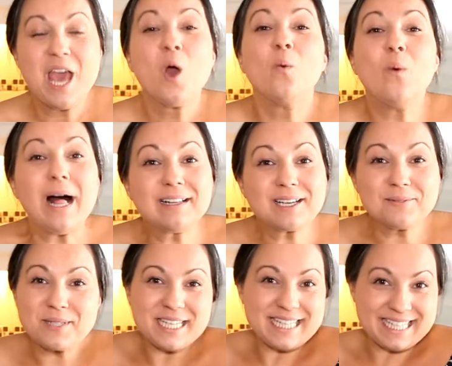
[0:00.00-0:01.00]
Welcome
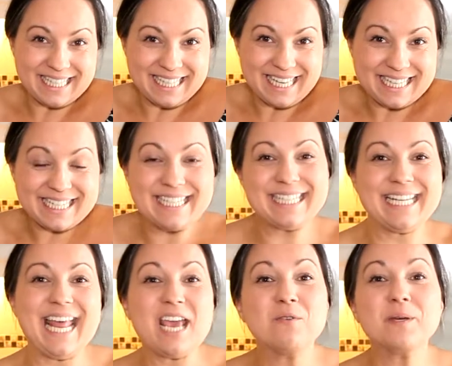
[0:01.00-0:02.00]
to the Silly Kitchen.
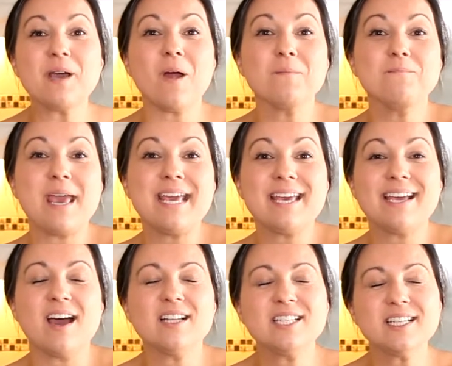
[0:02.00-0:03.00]
Today we are making
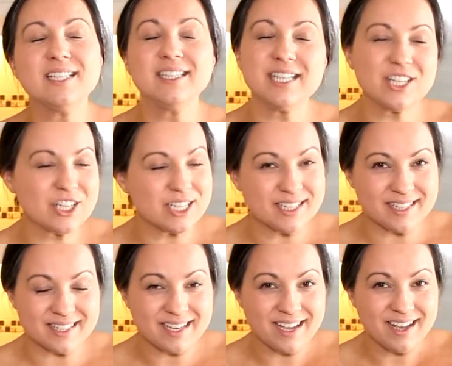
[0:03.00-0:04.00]
a
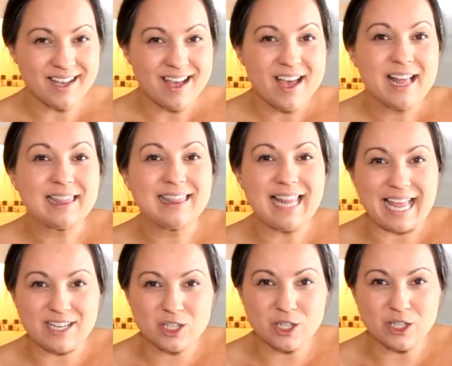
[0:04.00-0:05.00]
delicious
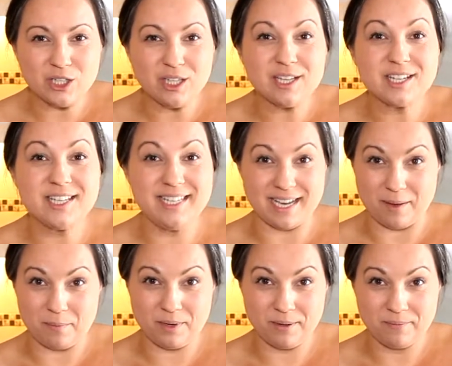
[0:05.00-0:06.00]
lentil
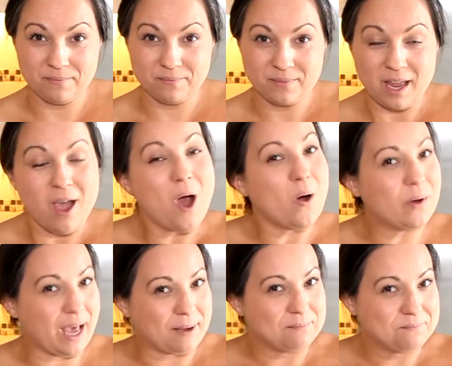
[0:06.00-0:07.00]
dip.
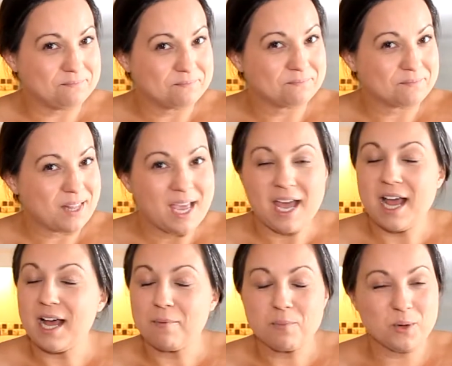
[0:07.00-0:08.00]
Okay,
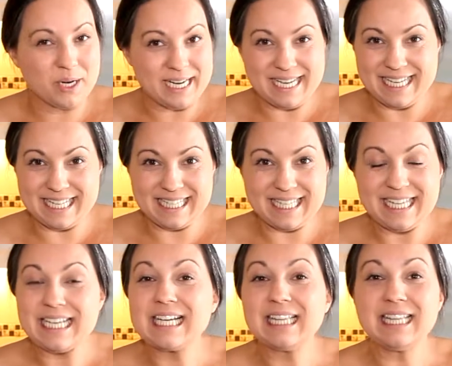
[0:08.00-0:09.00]
pretty
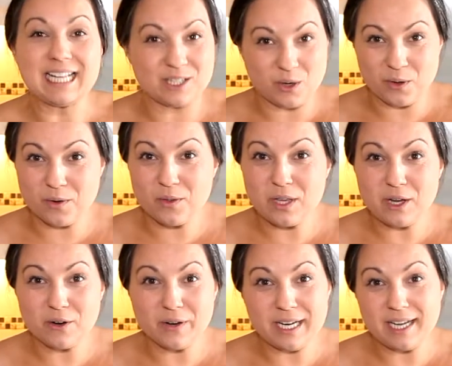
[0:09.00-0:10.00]
easy. Let's go through the
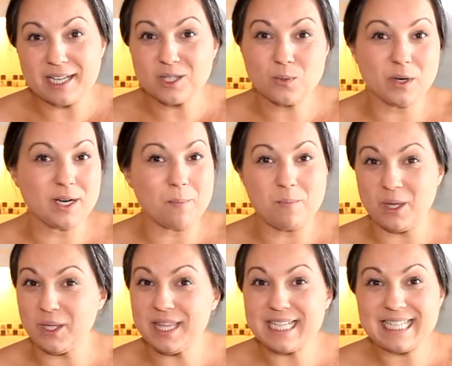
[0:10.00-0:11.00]
ingredients. We're gonna
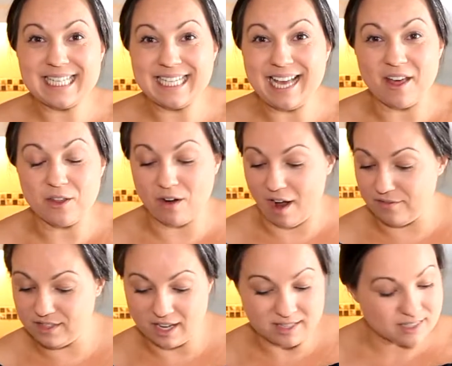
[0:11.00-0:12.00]
build this together. I've
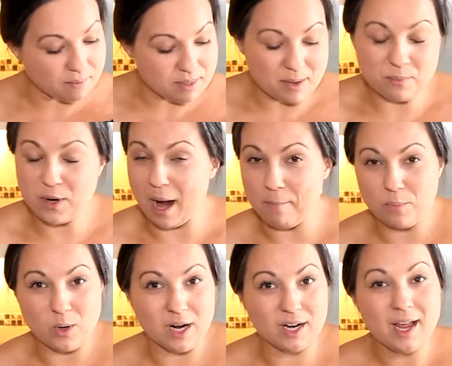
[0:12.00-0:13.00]
done some of the prep
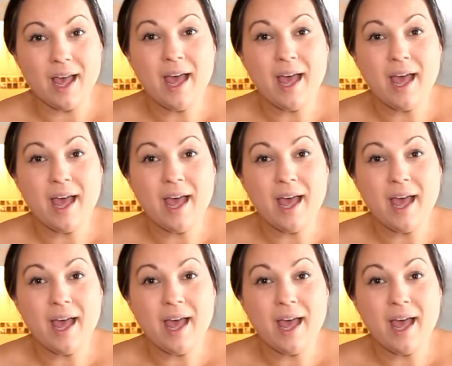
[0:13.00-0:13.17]
work